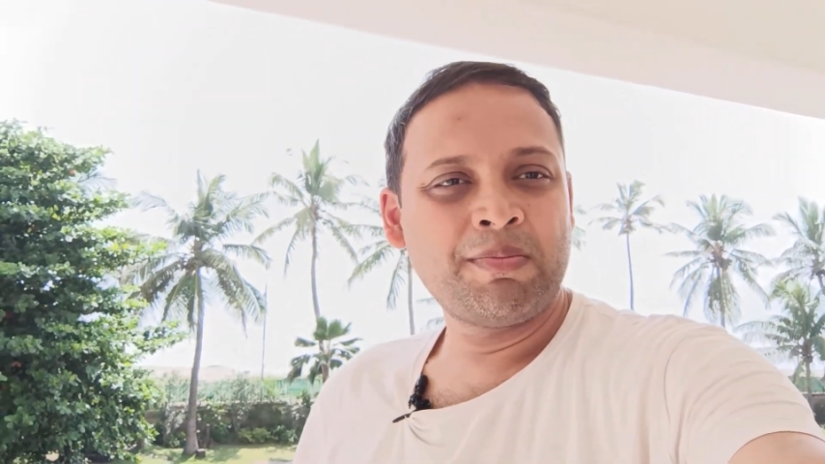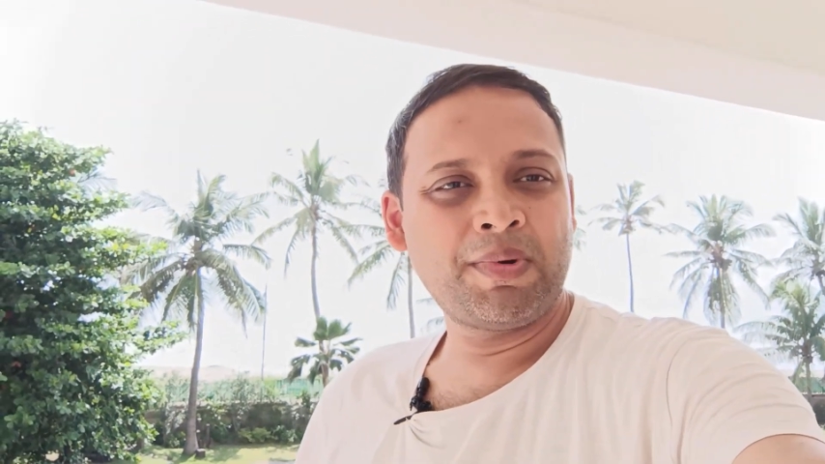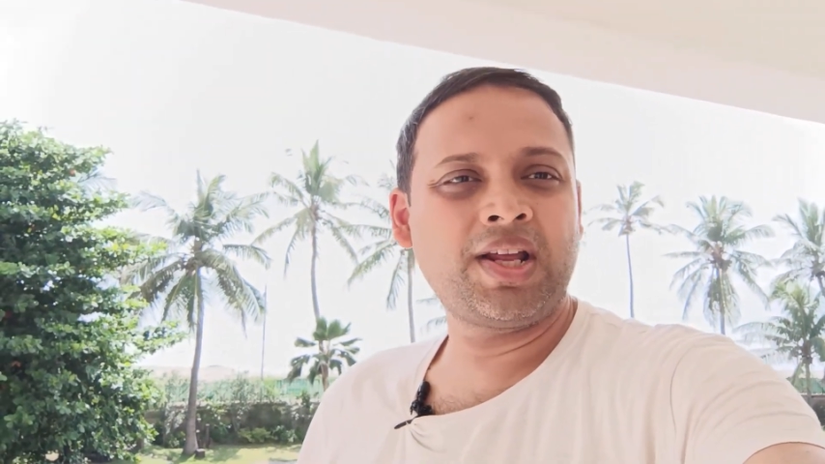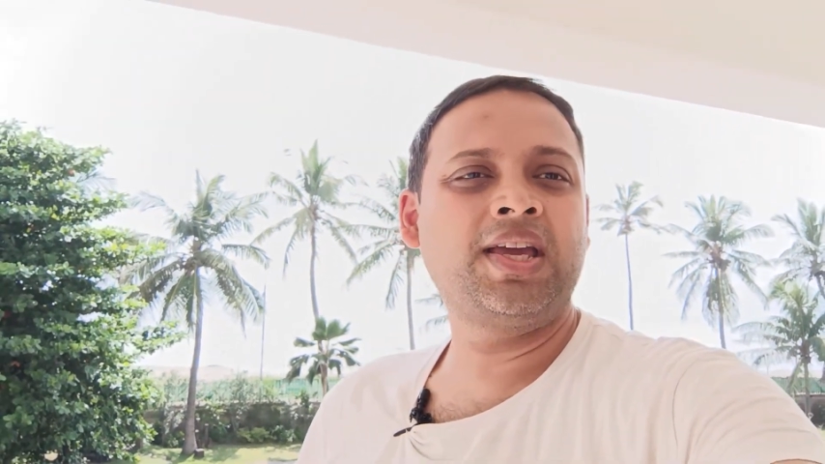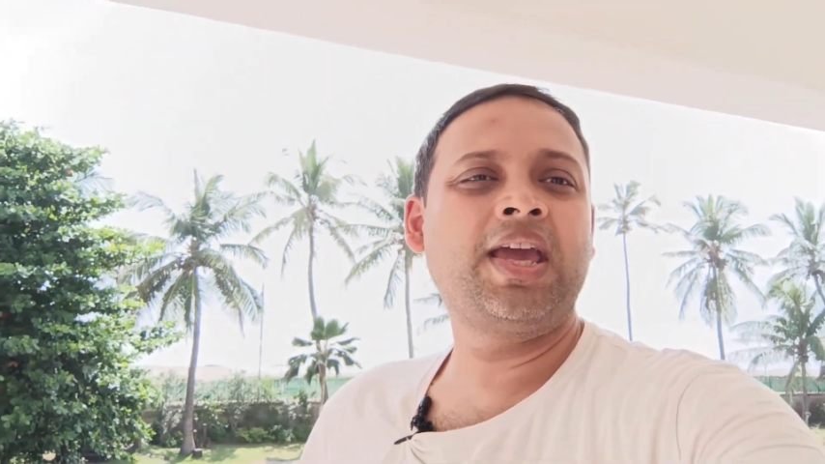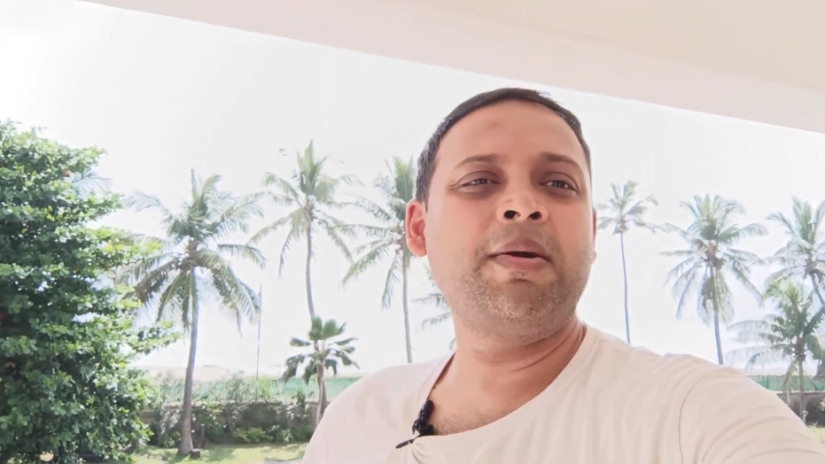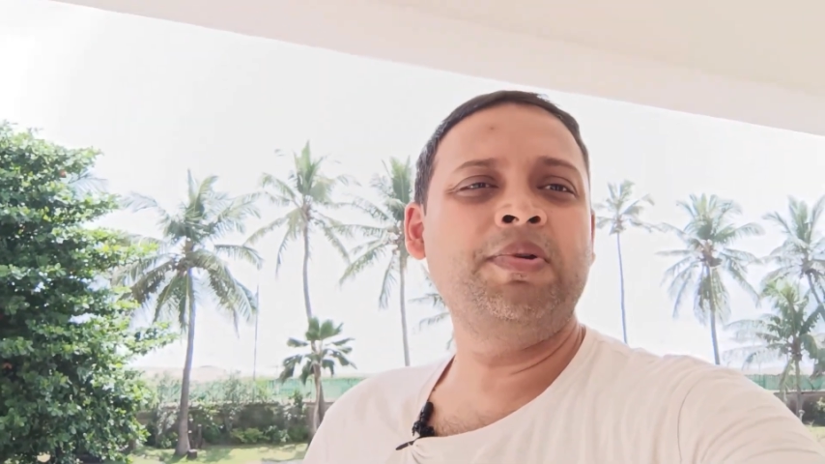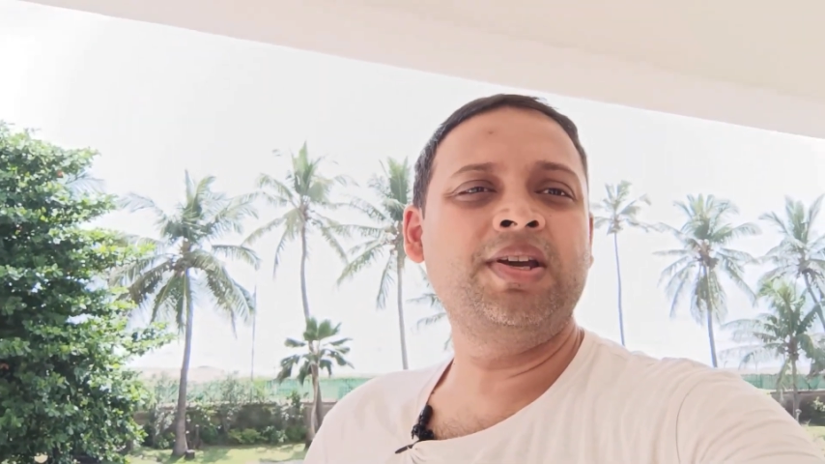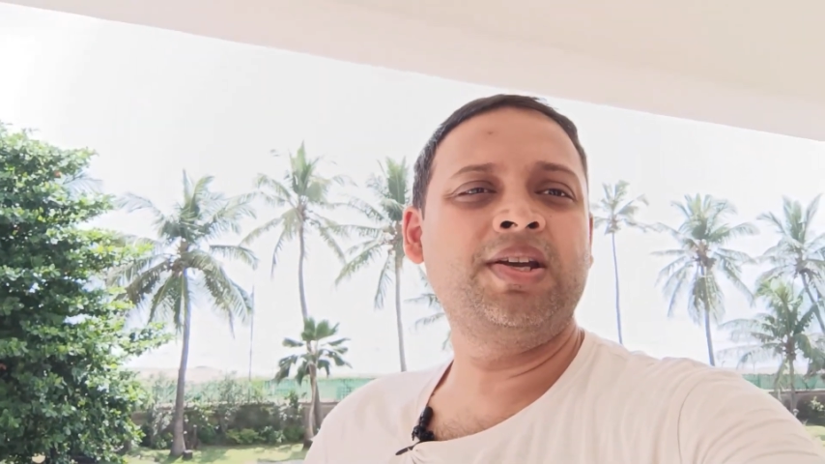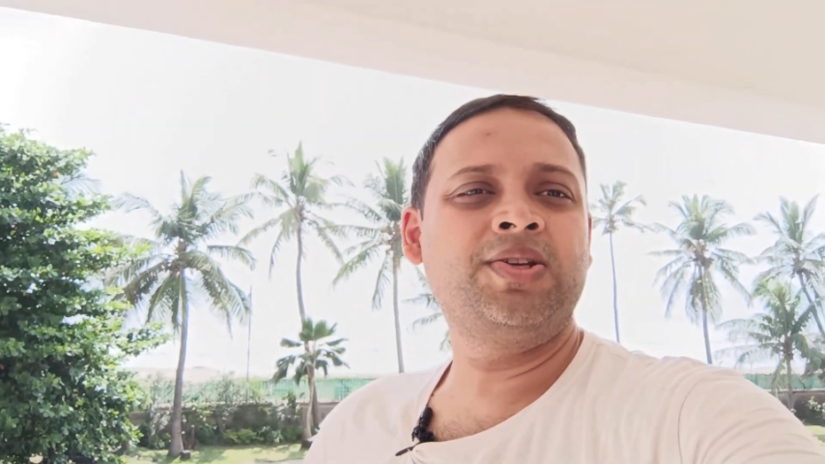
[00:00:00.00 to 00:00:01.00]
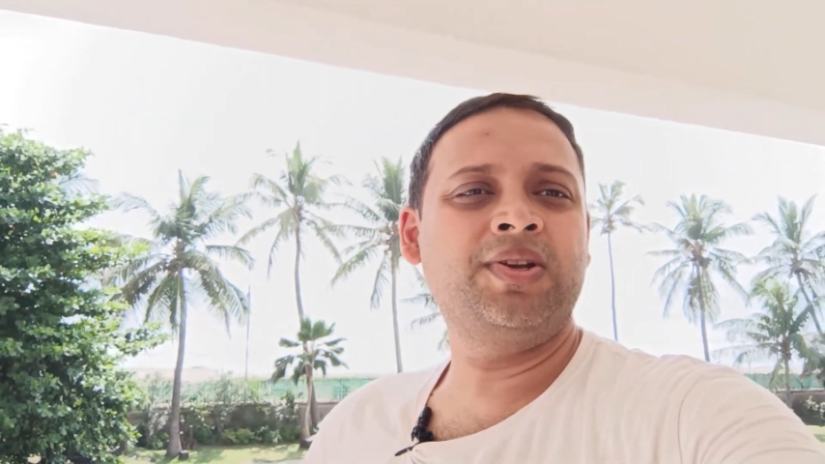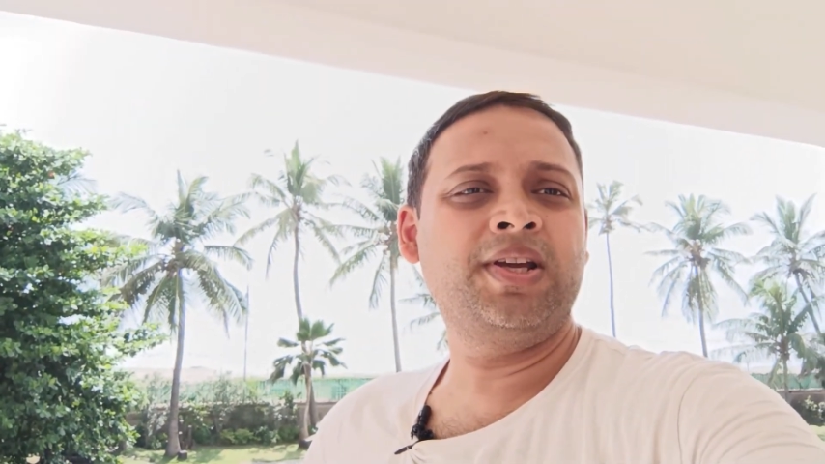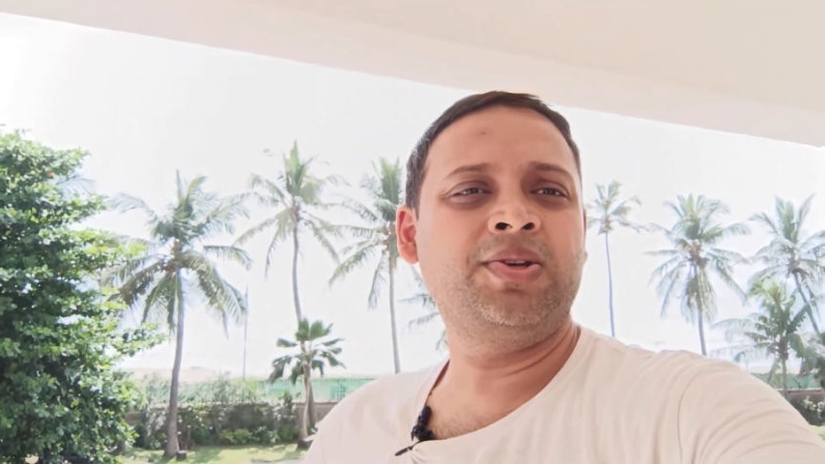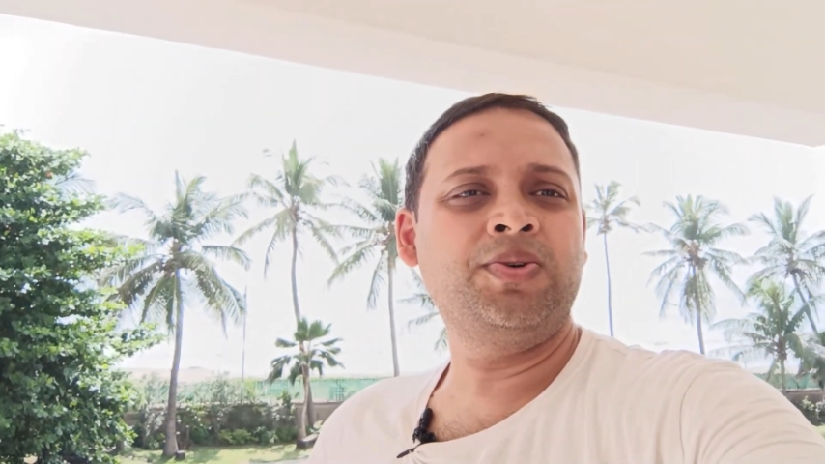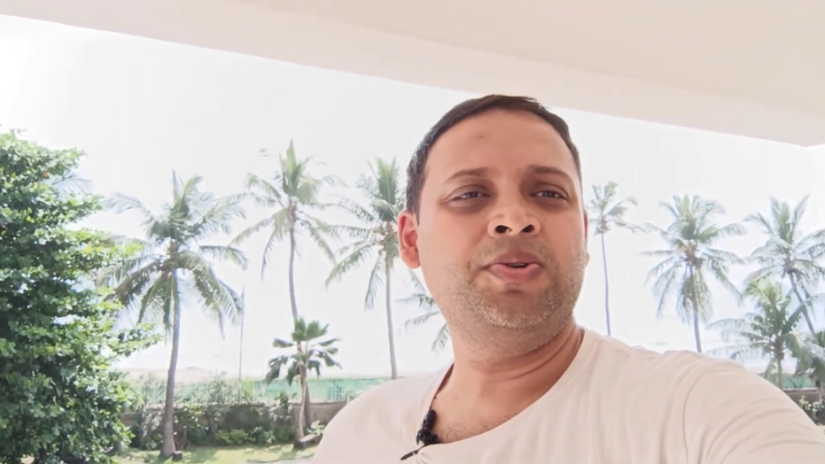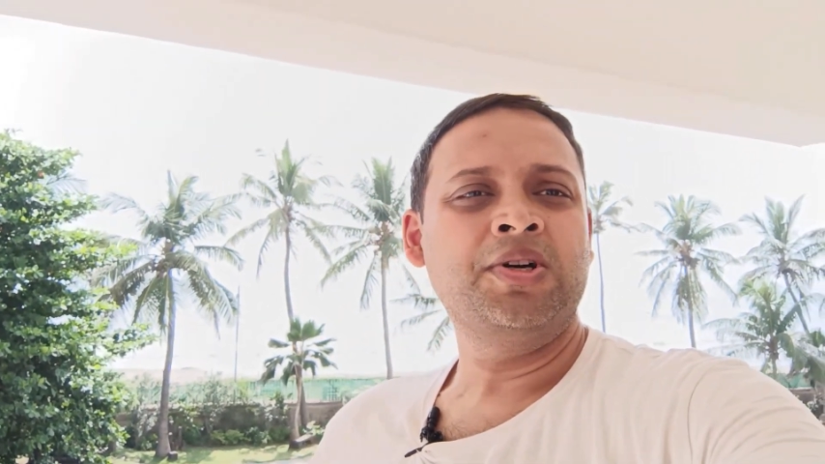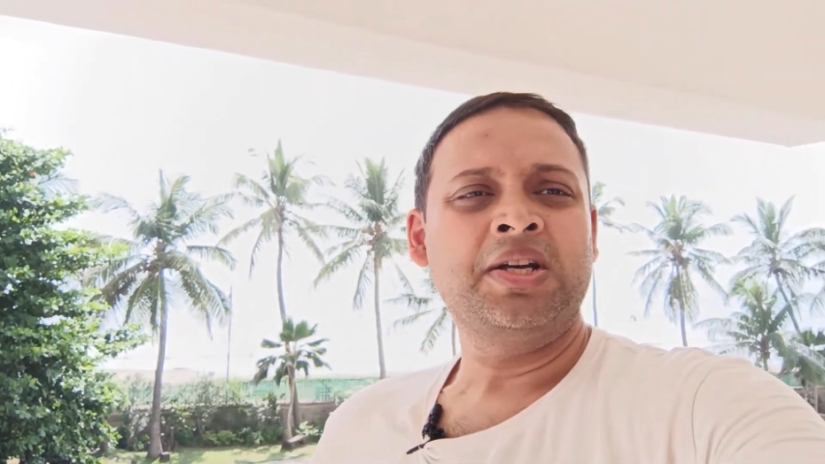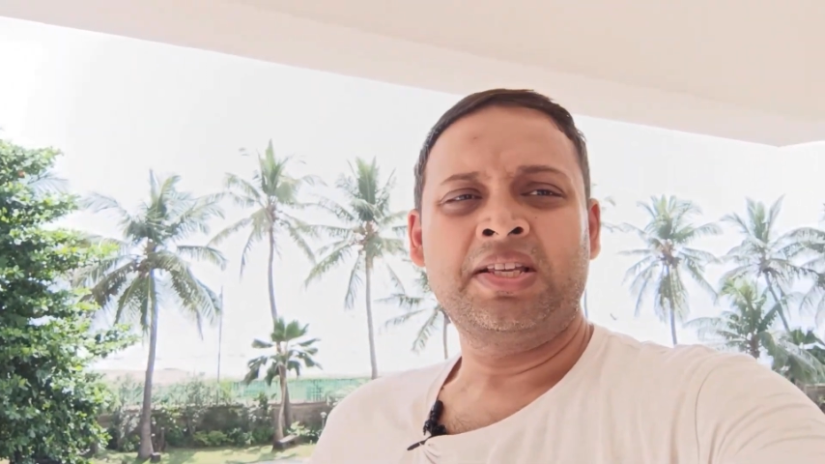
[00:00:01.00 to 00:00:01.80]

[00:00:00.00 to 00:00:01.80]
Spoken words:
But I came here today to